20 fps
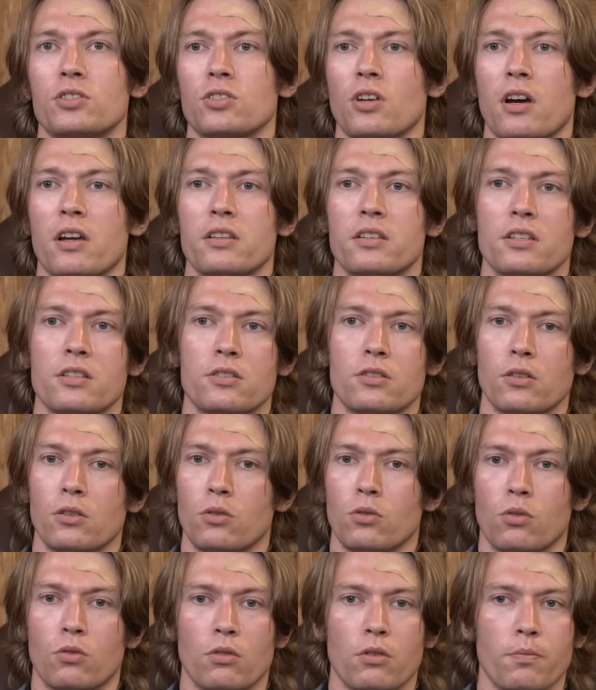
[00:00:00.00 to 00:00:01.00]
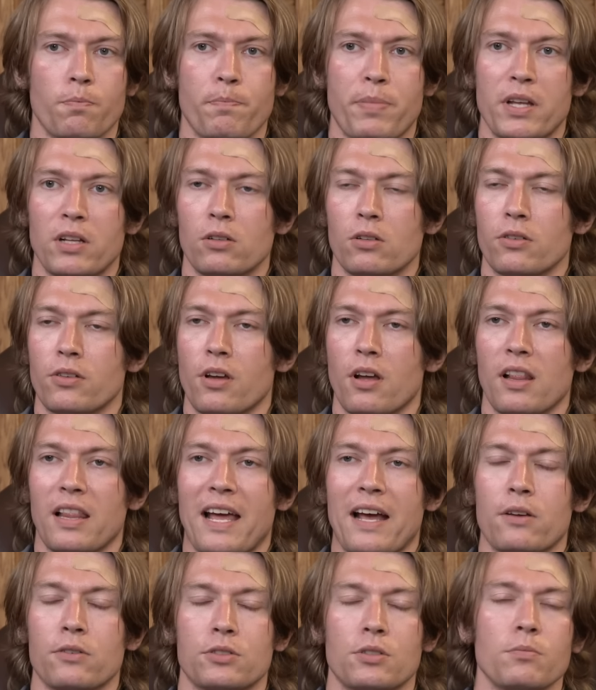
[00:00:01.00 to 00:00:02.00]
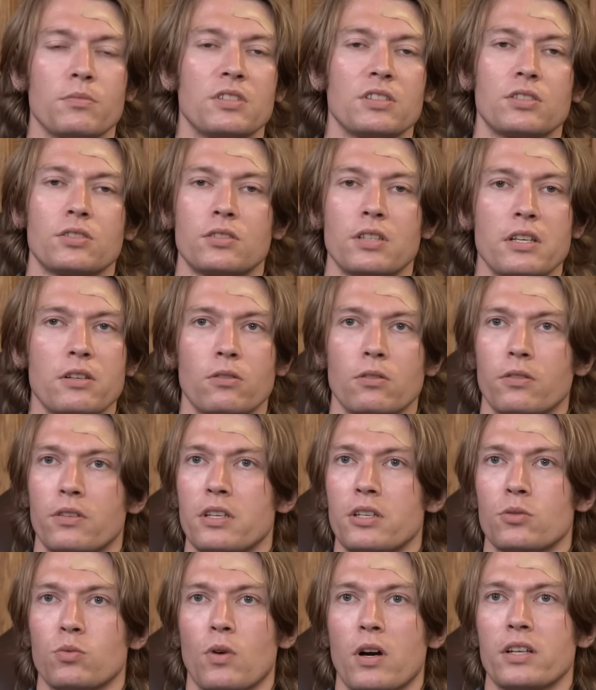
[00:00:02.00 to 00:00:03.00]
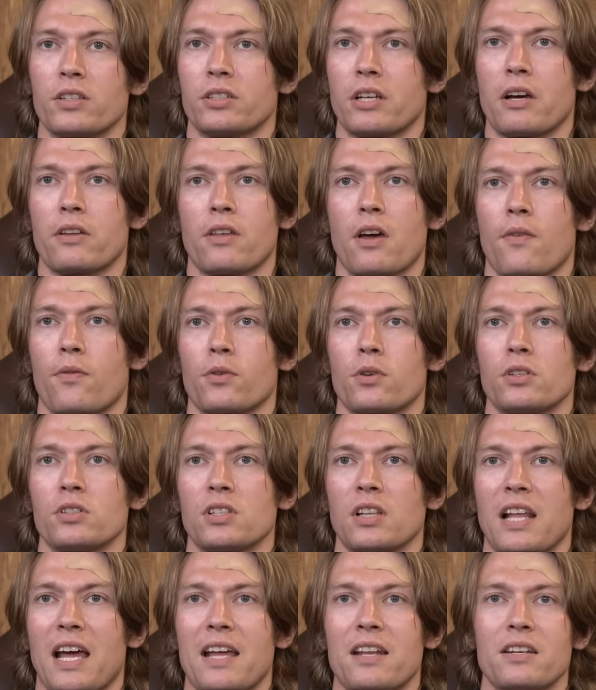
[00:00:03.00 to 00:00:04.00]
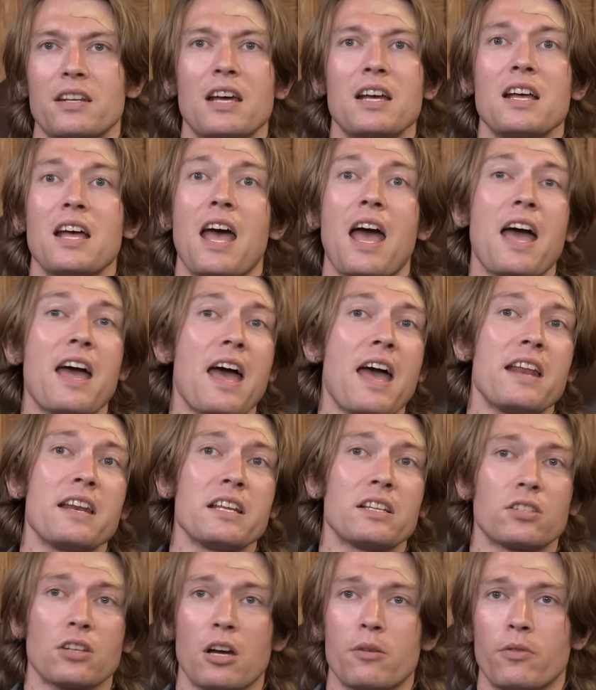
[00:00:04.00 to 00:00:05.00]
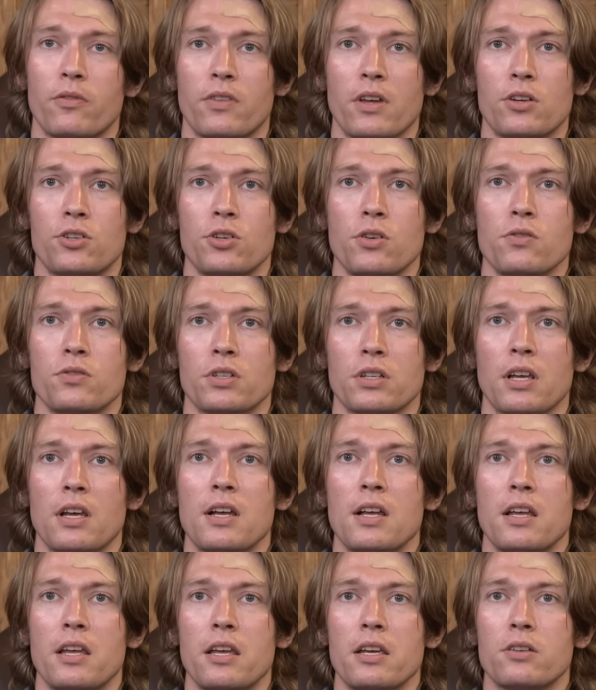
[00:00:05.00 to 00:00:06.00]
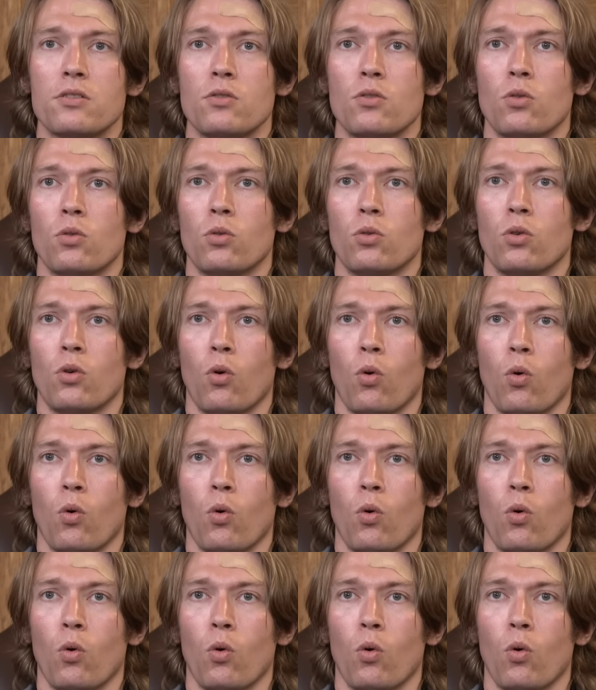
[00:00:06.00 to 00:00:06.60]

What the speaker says: signed into law a bill that allows them to steal these white South Africans' land at any time of their choosing. Ignore